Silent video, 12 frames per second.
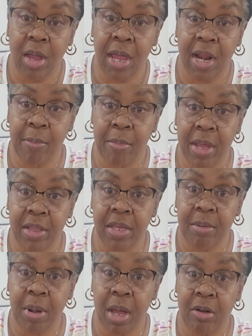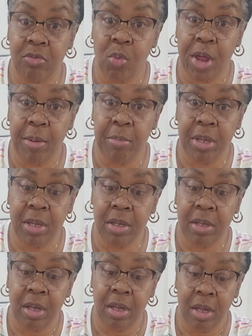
and I make them out of webbing.